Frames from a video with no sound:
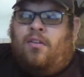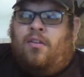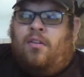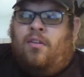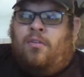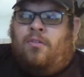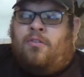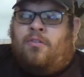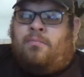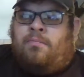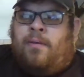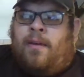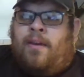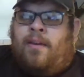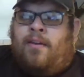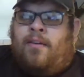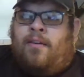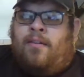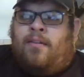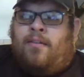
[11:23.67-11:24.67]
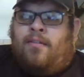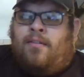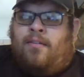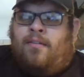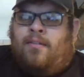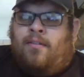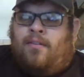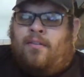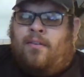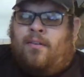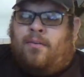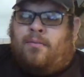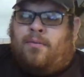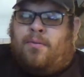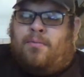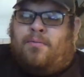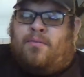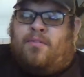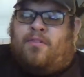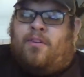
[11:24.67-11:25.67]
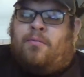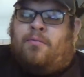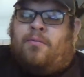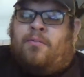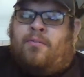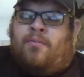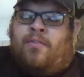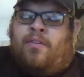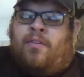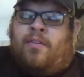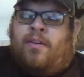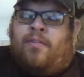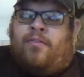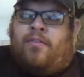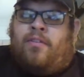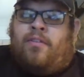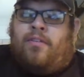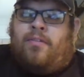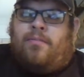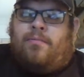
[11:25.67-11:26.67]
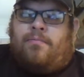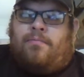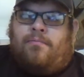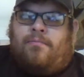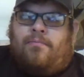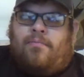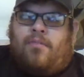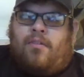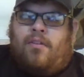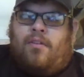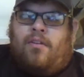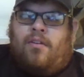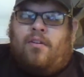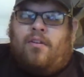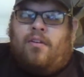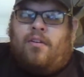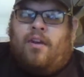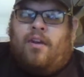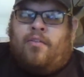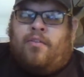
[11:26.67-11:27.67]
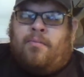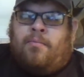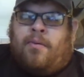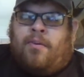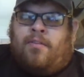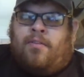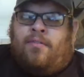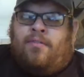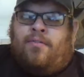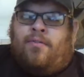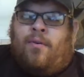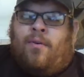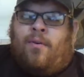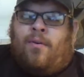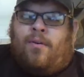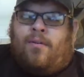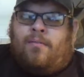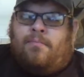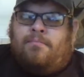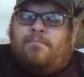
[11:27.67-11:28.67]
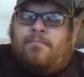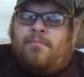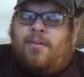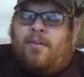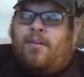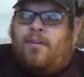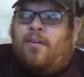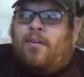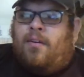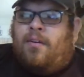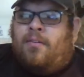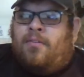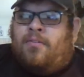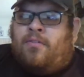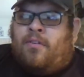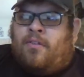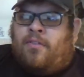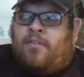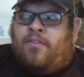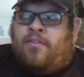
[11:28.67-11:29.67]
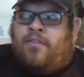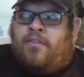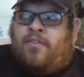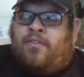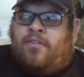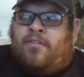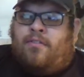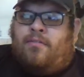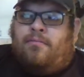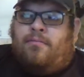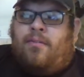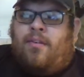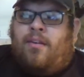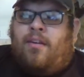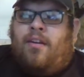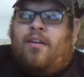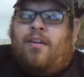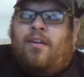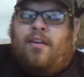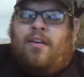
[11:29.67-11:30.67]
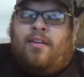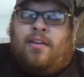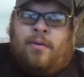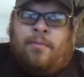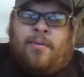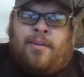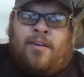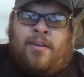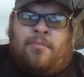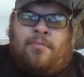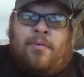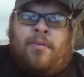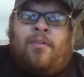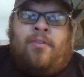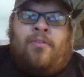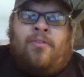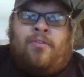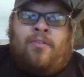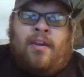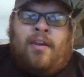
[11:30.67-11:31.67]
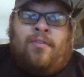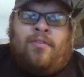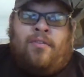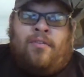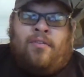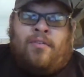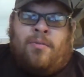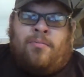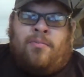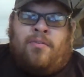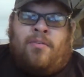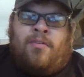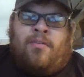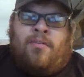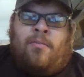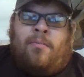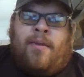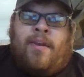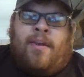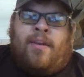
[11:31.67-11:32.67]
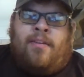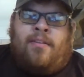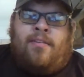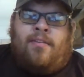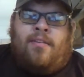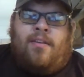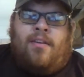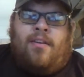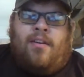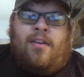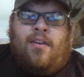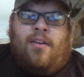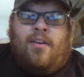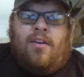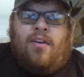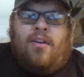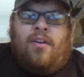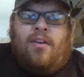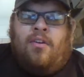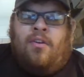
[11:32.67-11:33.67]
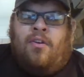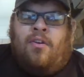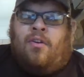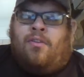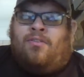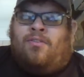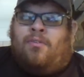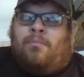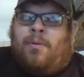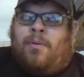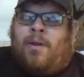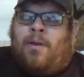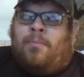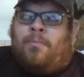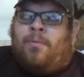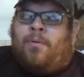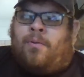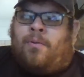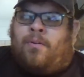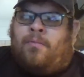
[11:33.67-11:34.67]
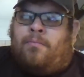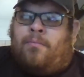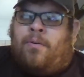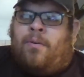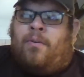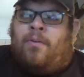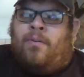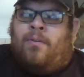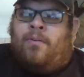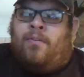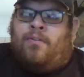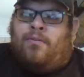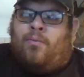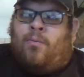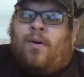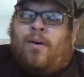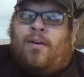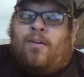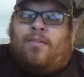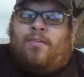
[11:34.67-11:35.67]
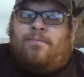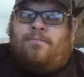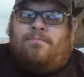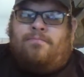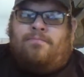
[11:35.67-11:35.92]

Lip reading: you just pay a subscription fee every month for services, and how many computers you have hooked up to the domain. You also pay per computer as well.